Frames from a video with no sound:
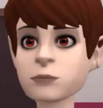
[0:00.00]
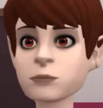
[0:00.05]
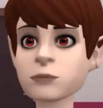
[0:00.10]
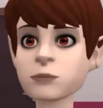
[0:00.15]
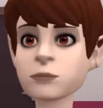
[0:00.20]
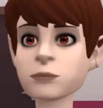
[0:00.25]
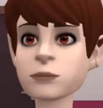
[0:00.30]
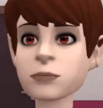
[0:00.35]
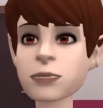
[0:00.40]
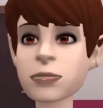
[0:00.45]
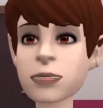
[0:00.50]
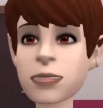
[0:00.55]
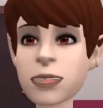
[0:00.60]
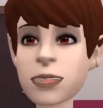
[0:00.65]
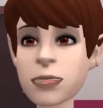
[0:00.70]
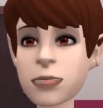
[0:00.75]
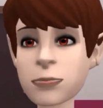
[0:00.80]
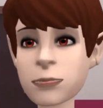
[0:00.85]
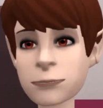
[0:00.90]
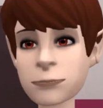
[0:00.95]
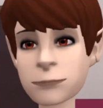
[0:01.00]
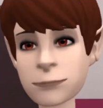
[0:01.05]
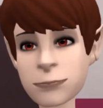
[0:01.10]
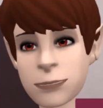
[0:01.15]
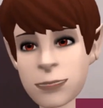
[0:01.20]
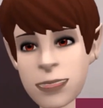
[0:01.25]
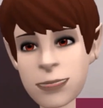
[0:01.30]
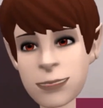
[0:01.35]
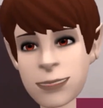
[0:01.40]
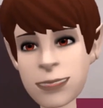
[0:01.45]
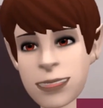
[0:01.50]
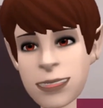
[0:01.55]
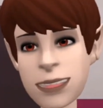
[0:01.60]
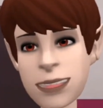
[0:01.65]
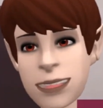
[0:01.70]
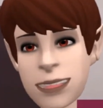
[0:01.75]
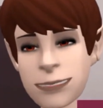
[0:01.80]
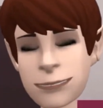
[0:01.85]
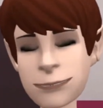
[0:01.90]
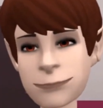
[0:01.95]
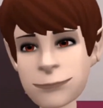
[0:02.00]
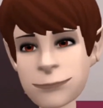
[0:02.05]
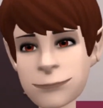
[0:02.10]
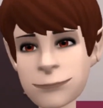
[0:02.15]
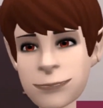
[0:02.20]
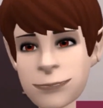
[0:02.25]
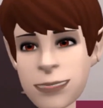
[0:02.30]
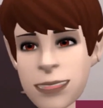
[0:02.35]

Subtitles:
Hey guys, it's Shane. I